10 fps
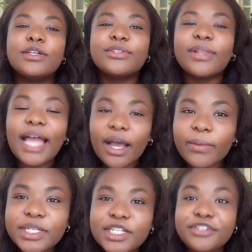So
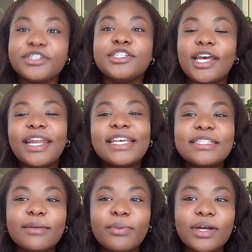language attrition
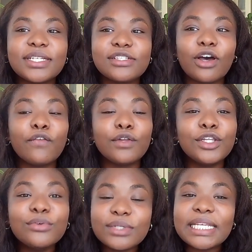is the process of
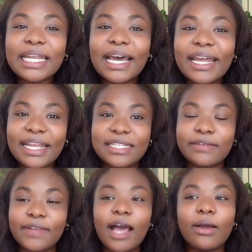losing a
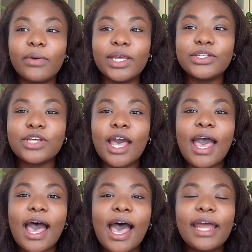native language
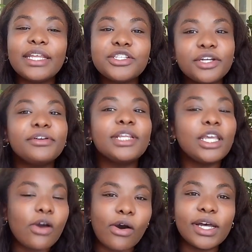and is generally
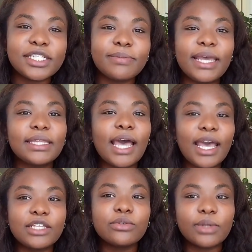caused by the
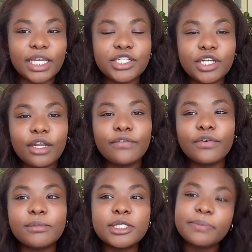isolation
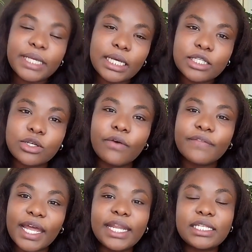from speakers of
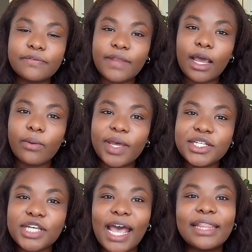that native
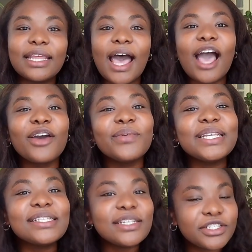language and the
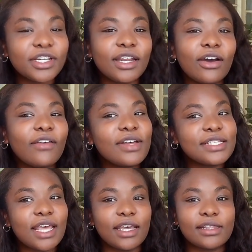acquisition of a
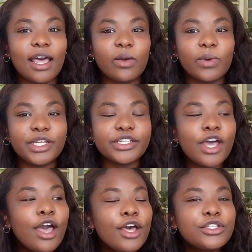second language.
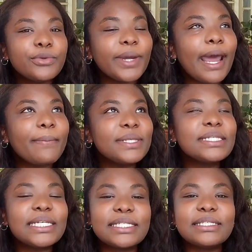So what happens
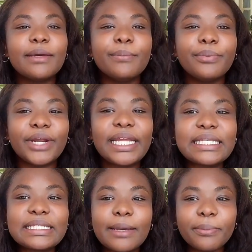is the
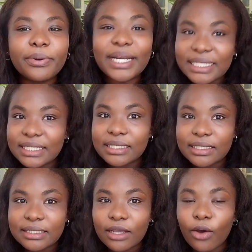brain
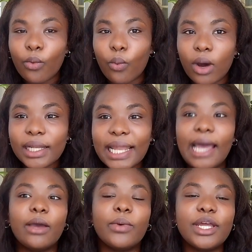suppresses one
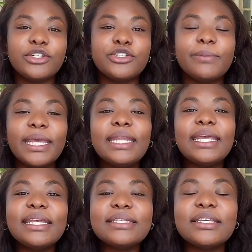language to make it
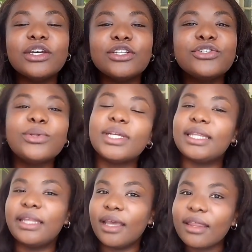easier to
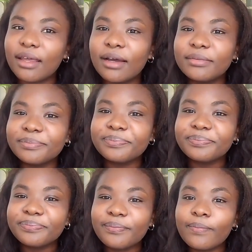learn the other.
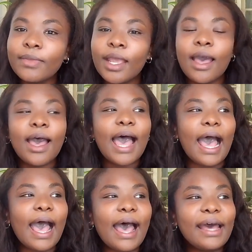
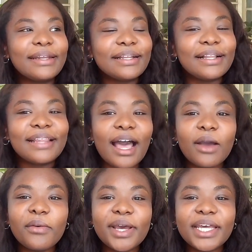And
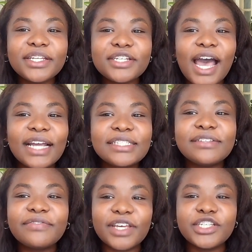language
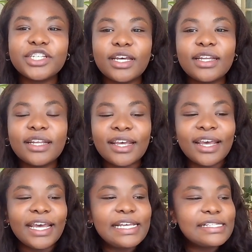activation
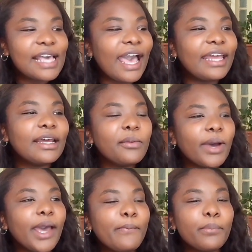is kind of
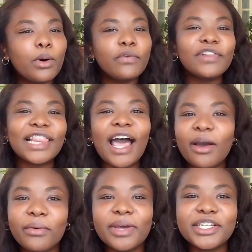where both
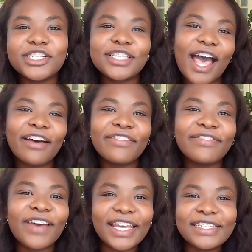languages are
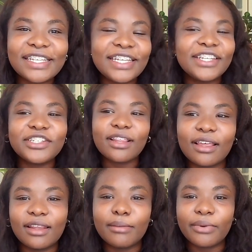fighting each
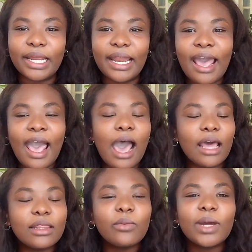in the brain.
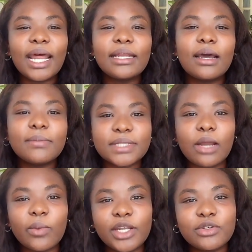And the one that comes
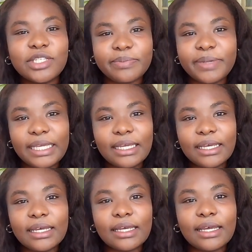out when you speak
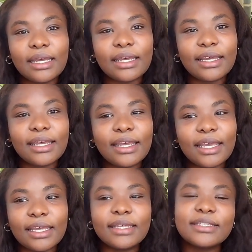
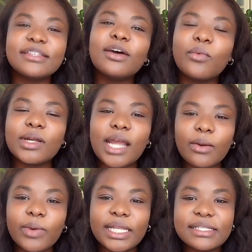is the one
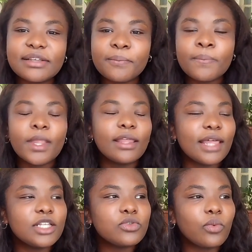that wins.
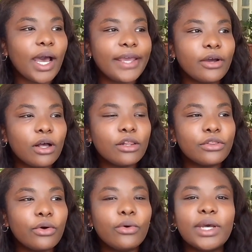That's why,
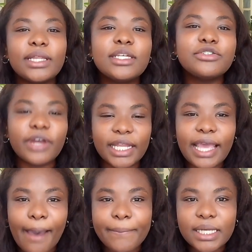although this rarely
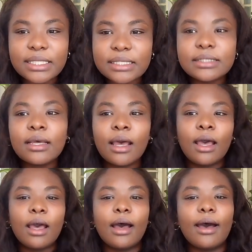happens,
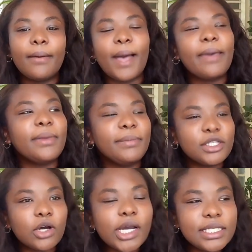I may be
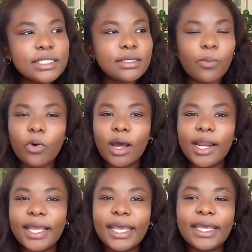talking to
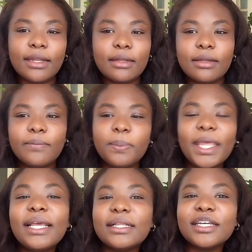someone in
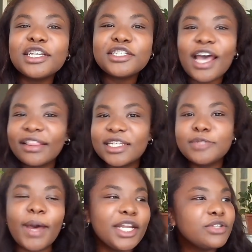English and the
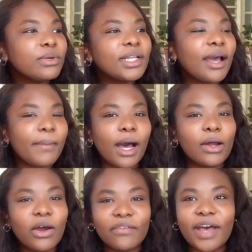Spanish would come
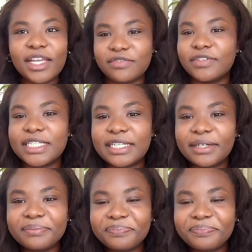out, or vice versa.